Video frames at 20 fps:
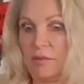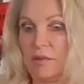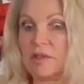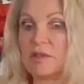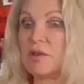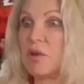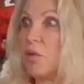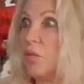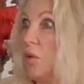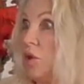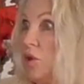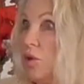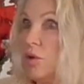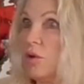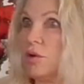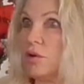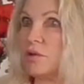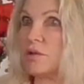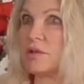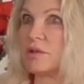It's gonna be
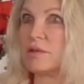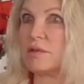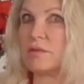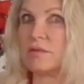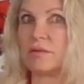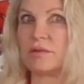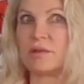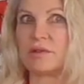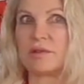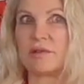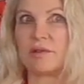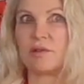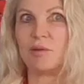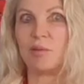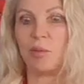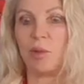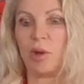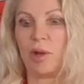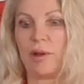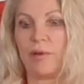yours in just a
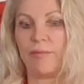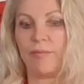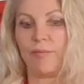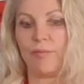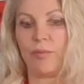little bit.